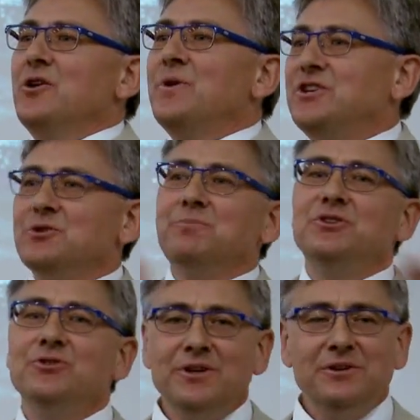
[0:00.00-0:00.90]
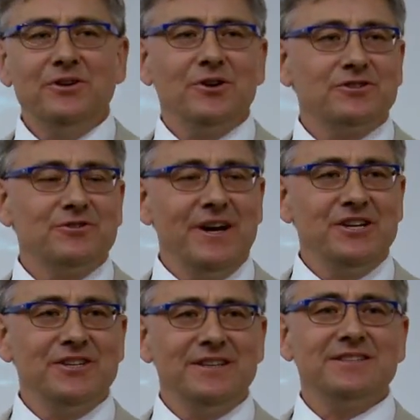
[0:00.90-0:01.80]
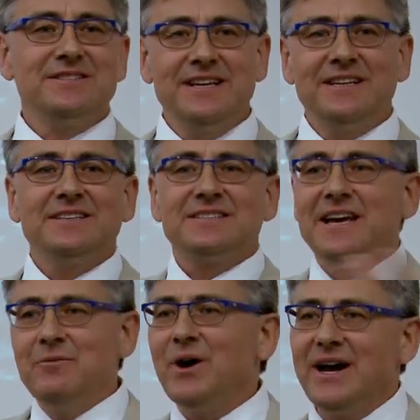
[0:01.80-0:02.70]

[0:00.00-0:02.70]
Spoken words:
we should be doing conservation in the sea in the same